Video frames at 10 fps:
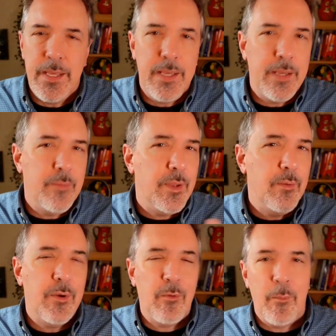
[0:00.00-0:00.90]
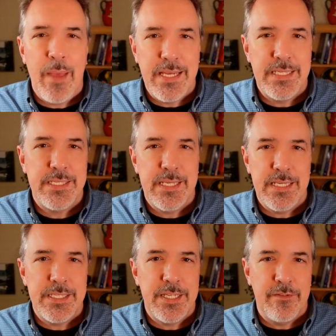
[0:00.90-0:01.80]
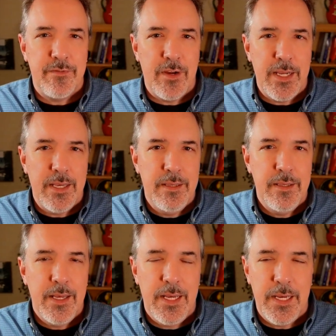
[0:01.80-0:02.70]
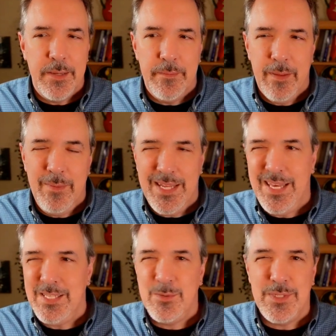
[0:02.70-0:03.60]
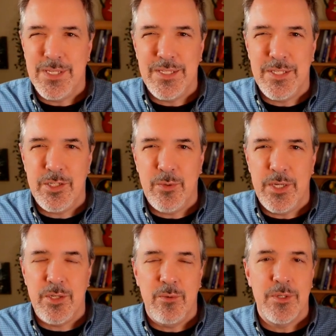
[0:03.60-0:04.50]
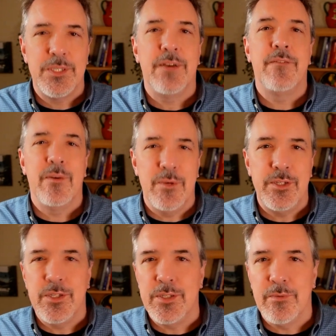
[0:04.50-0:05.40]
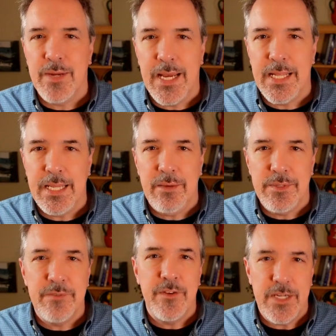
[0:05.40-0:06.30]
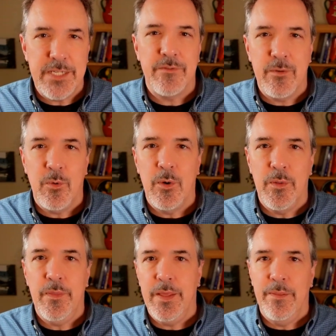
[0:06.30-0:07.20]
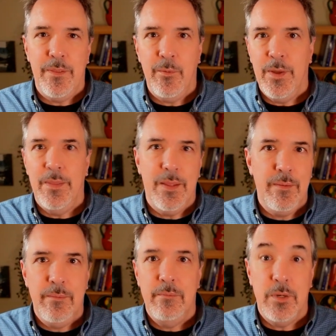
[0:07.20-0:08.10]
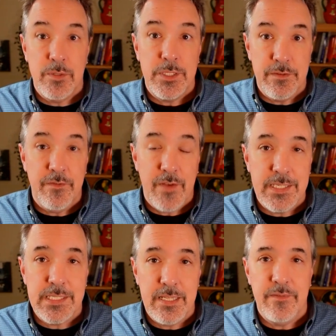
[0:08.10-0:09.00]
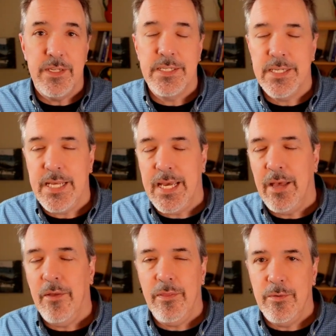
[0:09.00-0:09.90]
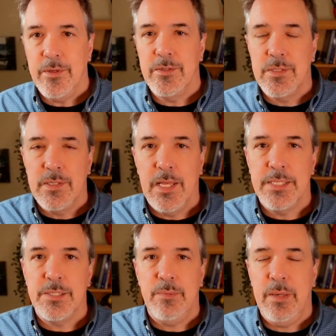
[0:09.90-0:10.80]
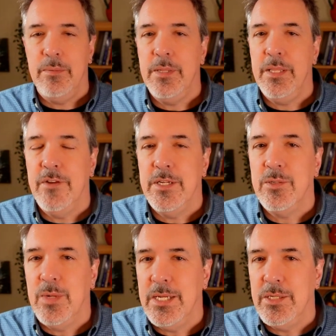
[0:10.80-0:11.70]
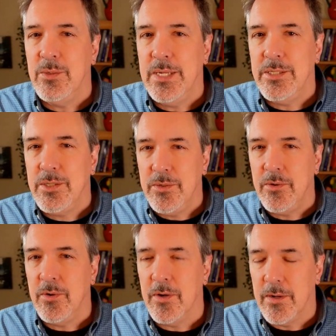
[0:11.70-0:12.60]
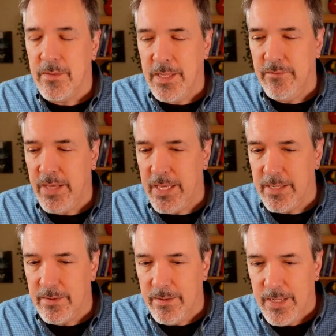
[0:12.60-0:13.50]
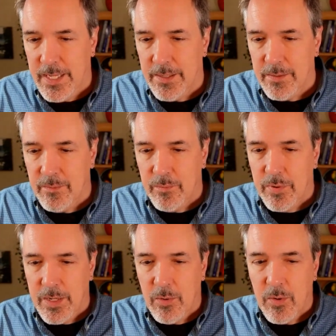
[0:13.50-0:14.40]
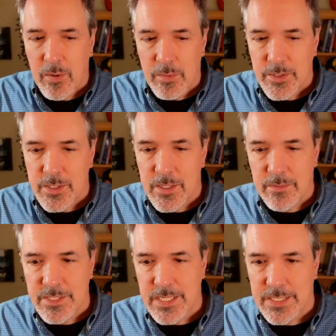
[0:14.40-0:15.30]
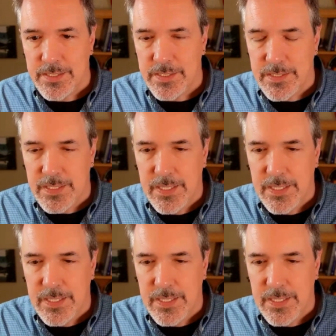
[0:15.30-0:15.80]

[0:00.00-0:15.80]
We don't want to romanticize suffering. I mean, Keats was in a situation where suffering was just the reality. It was a very different world than the one that most of us live in today, although there's lots of people even in 2022 who are living in pretty horrible circumstances.